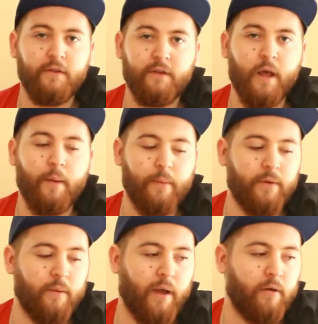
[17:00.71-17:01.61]
that I'm
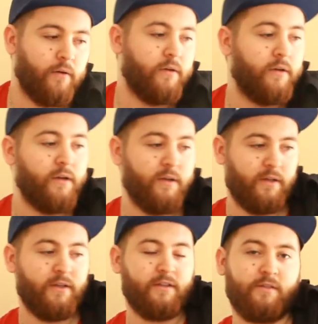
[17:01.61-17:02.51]
happy about.
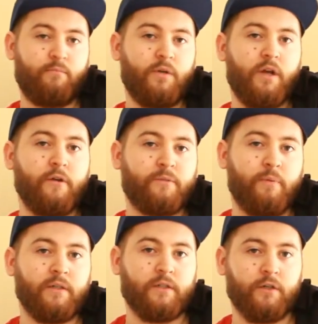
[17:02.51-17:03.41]
My
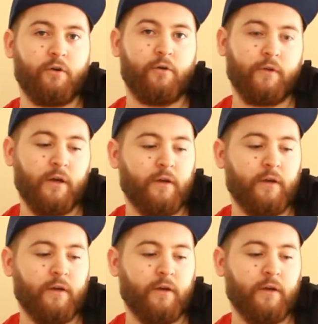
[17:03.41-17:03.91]
Ghostbuster crew that